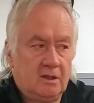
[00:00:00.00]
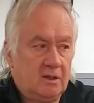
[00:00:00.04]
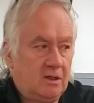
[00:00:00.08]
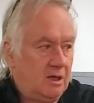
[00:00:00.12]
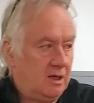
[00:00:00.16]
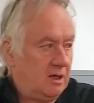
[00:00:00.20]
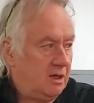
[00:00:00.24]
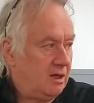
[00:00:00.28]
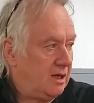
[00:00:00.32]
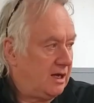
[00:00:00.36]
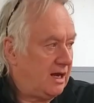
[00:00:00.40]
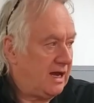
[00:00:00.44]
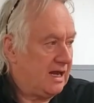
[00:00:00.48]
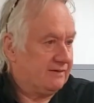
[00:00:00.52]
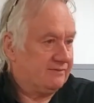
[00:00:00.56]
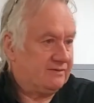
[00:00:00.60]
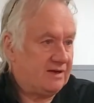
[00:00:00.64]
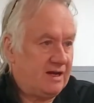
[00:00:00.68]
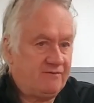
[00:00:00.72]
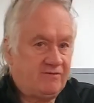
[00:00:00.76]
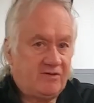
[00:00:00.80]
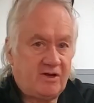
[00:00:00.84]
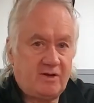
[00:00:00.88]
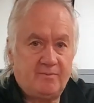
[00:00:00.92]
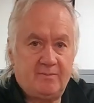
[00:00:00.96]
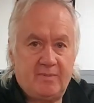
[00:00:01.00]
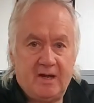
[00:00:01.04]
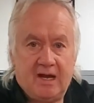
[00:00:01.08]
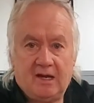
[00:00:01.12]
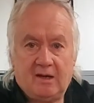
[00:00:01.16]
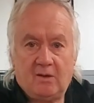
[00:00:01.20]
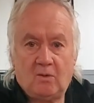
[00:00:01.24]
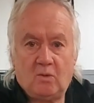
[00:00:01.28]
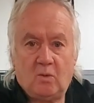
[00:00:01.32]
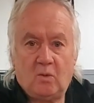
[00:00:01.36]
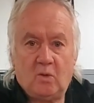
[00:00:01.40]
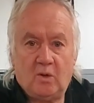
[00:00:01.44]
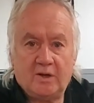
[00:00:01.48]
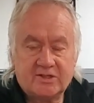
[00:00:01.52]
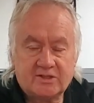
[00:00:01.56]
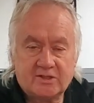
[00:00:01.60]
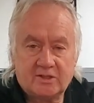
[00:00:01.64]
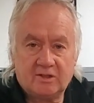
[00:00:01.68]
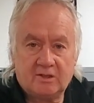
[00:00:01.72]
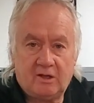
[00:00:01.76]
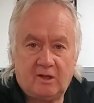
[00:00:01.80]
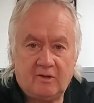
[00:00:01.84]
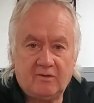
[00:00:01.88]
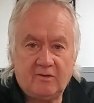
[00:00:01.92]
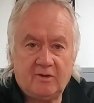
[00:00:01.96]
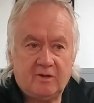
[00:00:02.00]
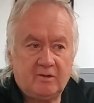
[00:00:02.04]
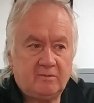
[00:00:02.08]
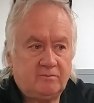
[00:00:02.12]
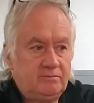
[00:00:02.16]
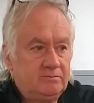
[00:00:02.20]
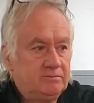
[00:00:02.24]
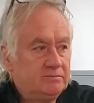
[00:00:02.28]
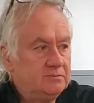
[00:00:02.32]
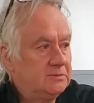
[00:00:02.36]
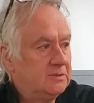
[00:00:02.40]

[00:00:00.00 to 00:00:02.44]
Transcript: Have every bell and whistle on them.